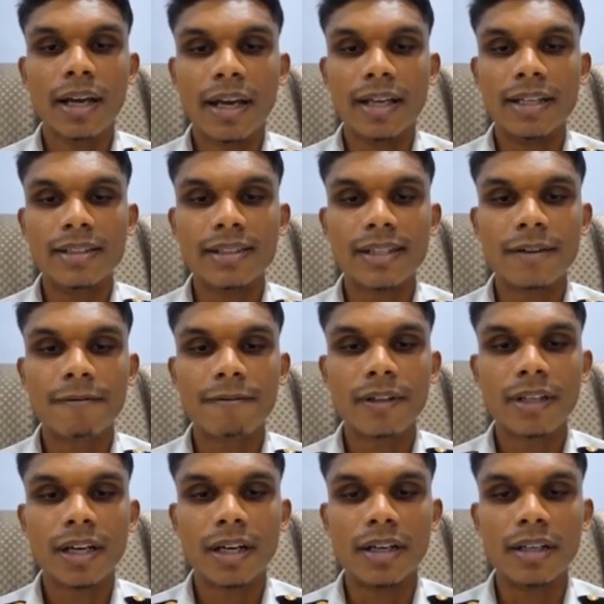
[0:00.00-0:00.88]
and
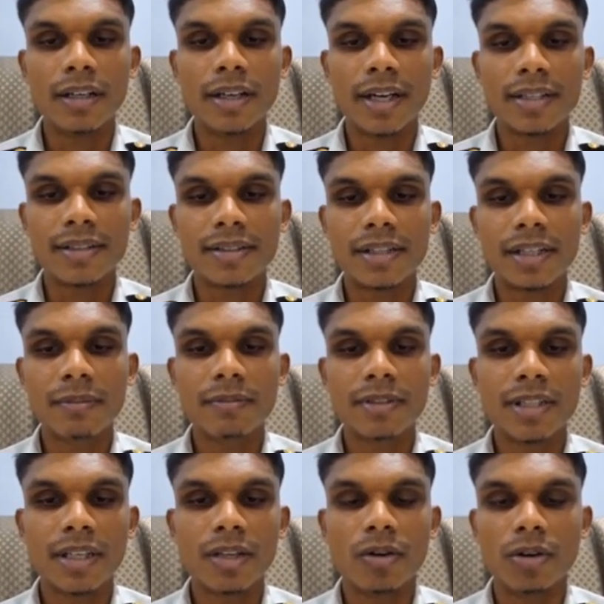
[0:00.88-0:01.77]
safety under extreme
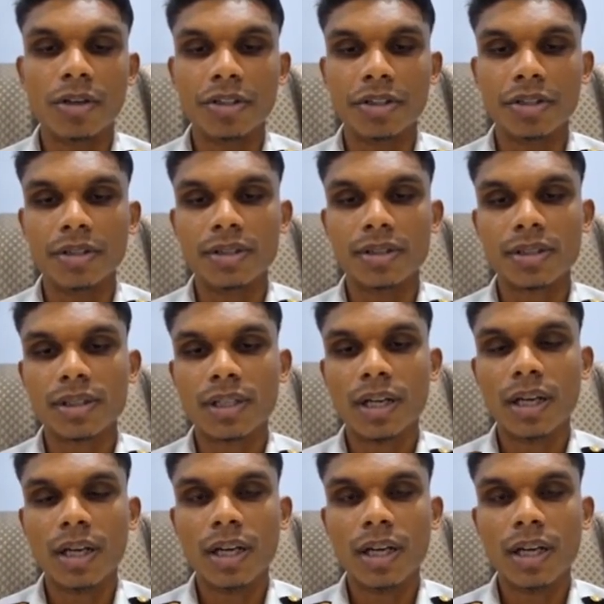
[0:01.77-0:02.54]
sea conditions.